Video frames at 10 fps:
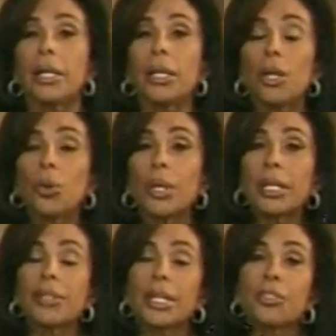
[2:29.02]
You know,
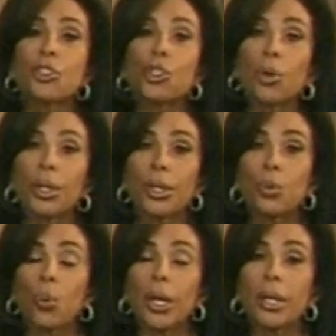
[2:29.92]
it
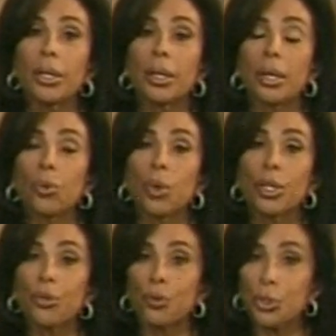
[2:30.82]
started when
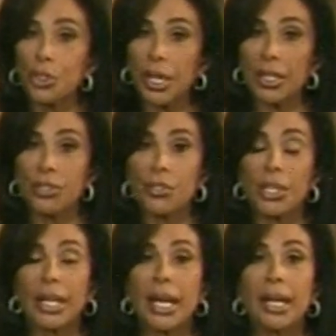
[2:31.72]
one of the first
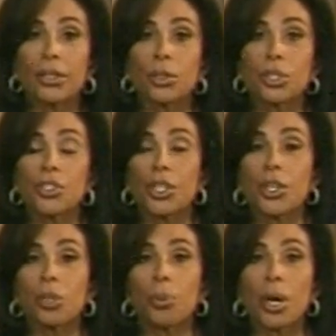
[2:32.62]
cases I handled as a
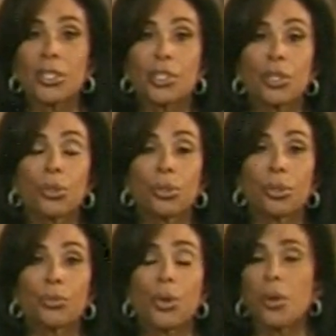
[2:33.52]
young
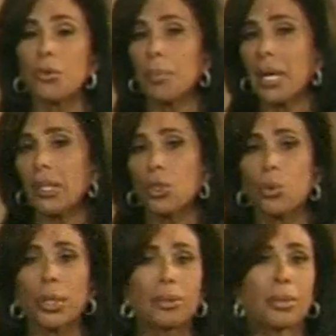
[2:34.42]
prosecutor involved a man
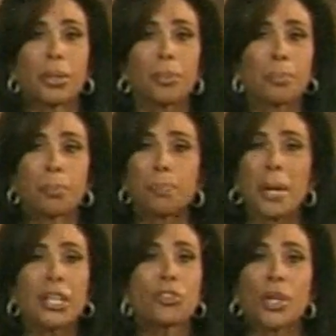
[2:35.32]
who had
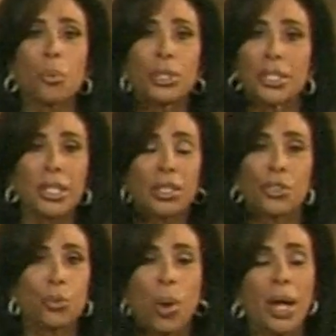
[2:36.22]
paid someone to
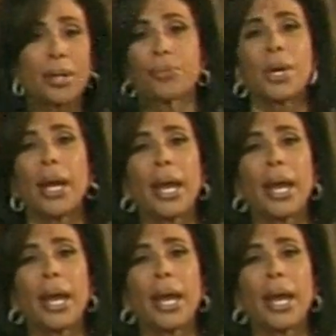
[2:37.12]
kill his wife.